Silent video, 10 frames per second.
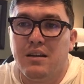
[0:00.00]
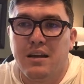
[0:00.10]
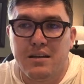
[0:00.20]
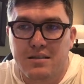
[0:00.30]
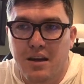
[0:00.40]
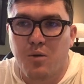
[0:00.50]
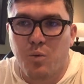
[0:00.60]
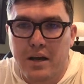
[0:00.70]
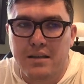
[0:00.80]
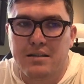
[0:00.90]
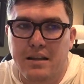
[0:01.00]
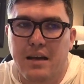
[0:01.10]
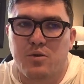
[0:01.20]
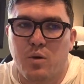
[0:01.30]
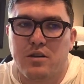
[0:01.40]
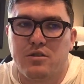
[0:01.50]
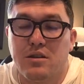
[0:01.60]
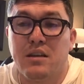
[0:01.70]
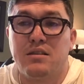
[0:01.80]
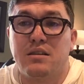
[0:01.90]
Let us not waste that question.
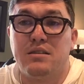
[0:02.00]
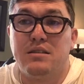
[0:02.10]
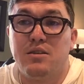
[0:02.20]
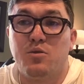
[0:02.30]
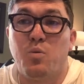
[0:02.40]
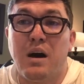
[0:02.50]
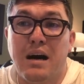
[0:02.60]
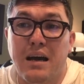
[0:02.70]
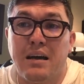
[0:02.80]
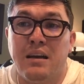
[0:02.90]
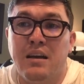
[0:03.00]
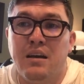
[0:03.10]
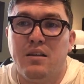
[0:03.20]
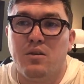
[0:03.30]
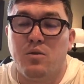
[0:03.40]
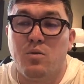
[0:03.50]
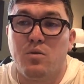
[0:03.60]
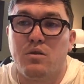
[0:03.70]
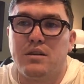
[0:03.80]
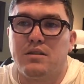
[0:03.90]
Let us consider why the
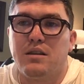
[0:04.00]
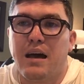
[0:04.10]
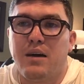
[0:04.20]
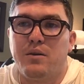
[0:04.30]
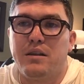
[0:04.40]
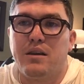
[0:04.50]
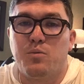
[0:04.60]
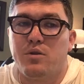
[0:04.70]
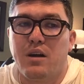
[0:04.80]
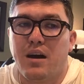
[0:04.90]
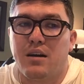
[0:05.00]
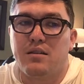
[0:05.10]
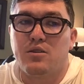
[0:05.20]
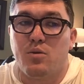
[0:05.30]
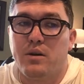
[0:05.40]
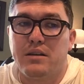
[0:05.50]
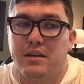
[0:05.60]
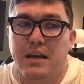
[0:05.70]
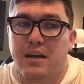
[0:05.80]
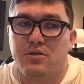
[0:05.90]
Lord is allowing that we're not going
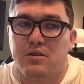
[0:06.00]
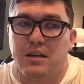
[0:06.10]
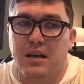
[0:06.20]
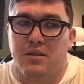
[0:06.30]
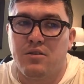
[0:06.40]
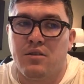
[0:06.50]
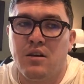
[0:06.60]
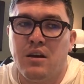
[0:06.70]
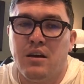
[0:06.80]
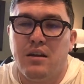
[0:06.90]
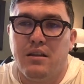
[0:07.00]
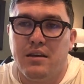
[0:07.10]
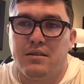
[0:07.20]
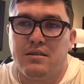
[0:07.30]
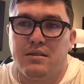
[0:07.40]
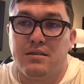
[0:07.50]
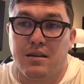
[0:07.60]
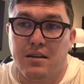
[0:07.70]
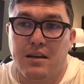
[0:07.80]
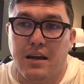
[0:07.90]
to gather together this
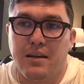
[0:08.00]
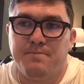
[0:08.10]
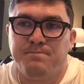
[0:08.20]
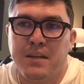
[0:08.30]
Sunday.